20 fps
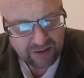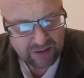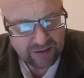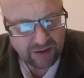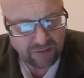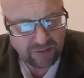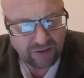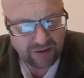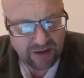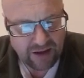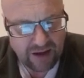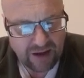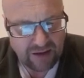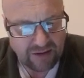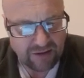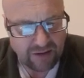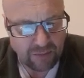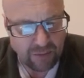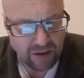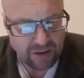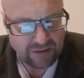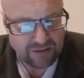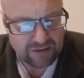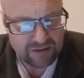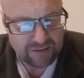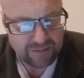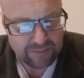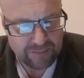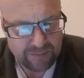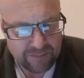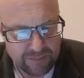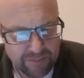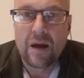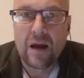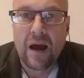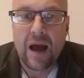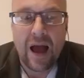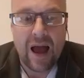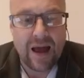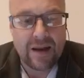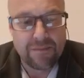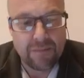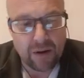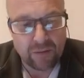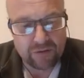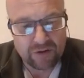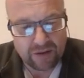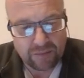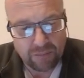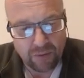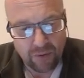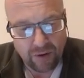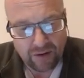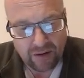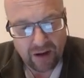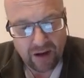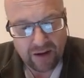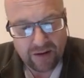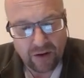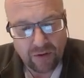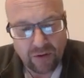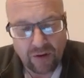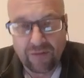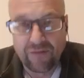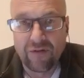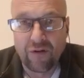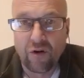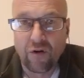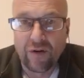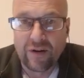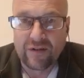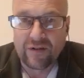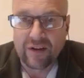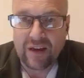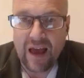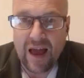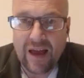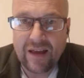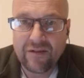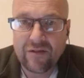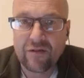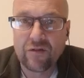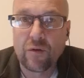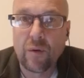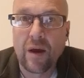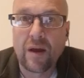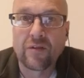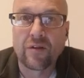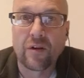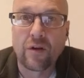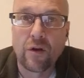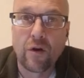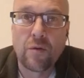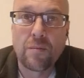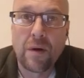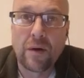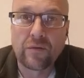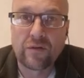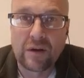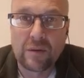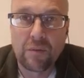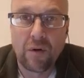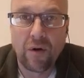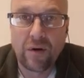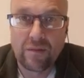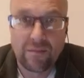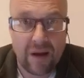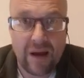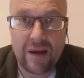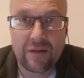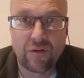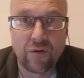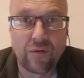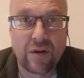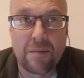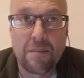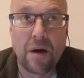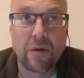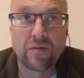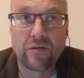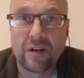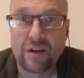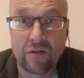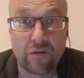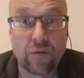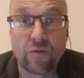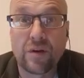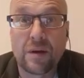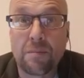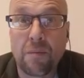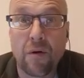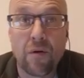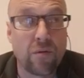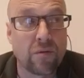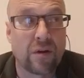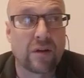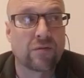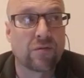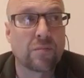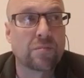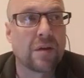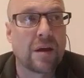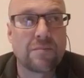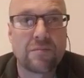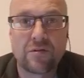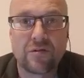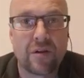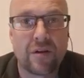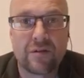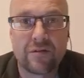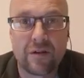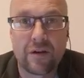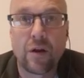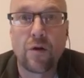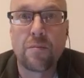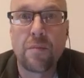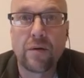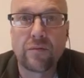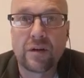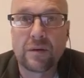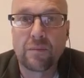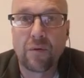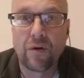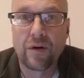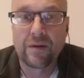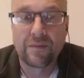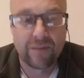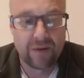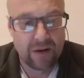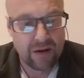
Those are the easy ones. And melting point. I know that fluorine's a gas, so it has a low melting point. Hey, it's already melted, it's already boiled, it's from temperature. It's a low melting point.